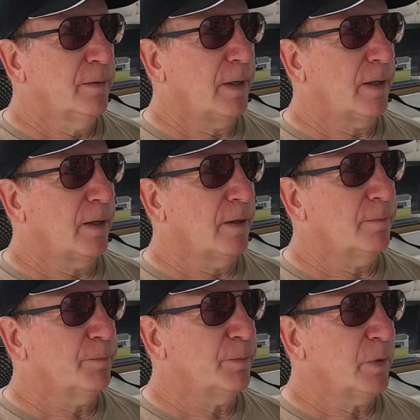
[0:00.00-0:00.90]

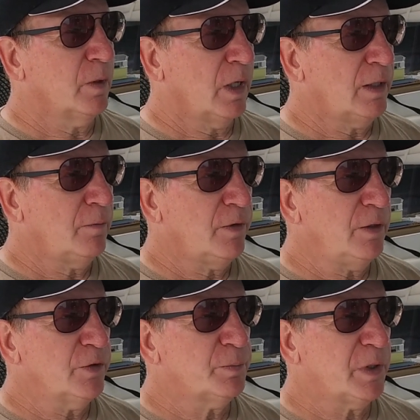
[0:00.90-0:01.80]
I think
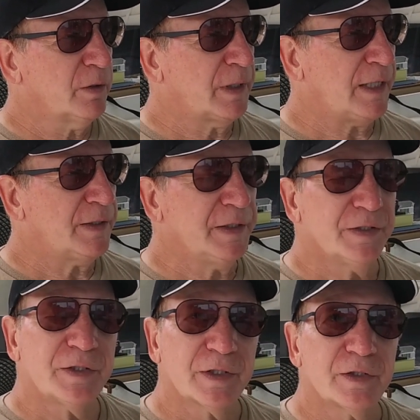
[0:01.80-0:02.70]
it was built in
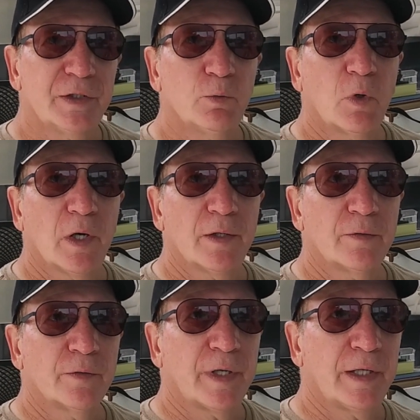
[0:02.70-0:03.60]
1861,
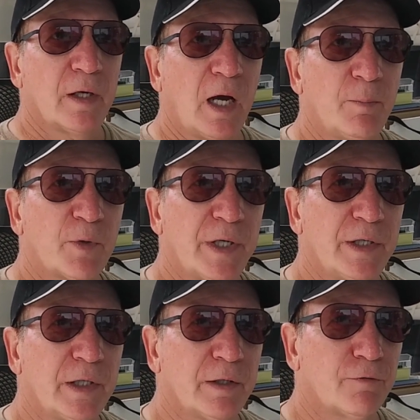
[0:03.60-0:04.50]
or they
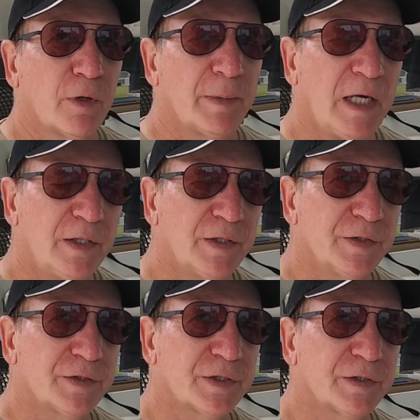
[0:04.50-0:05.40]
operated it from
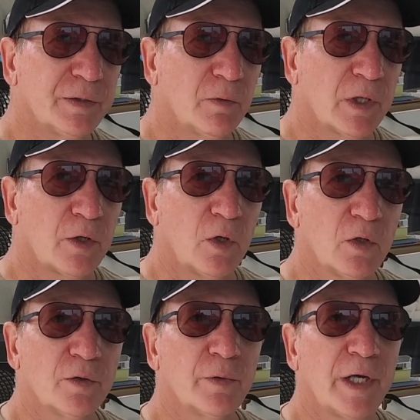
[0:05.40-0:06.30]
1861 all
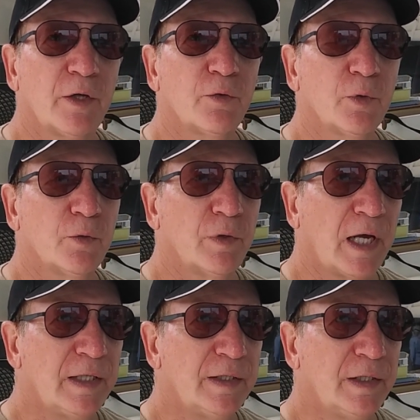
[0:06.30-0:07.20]
the way through
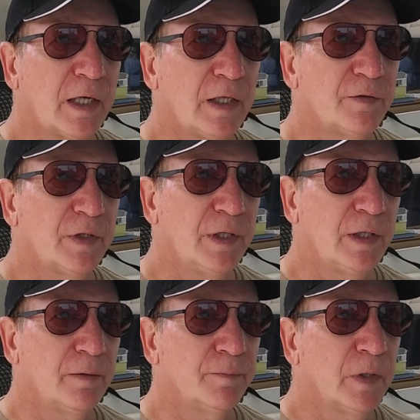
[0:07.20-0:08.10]

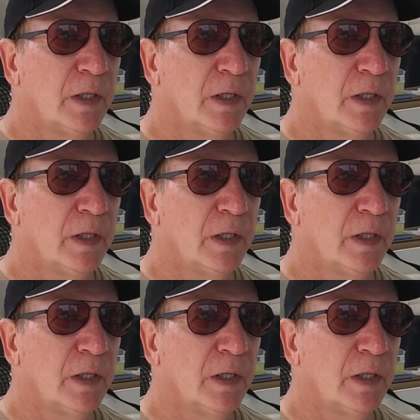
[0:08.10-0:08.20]
1918.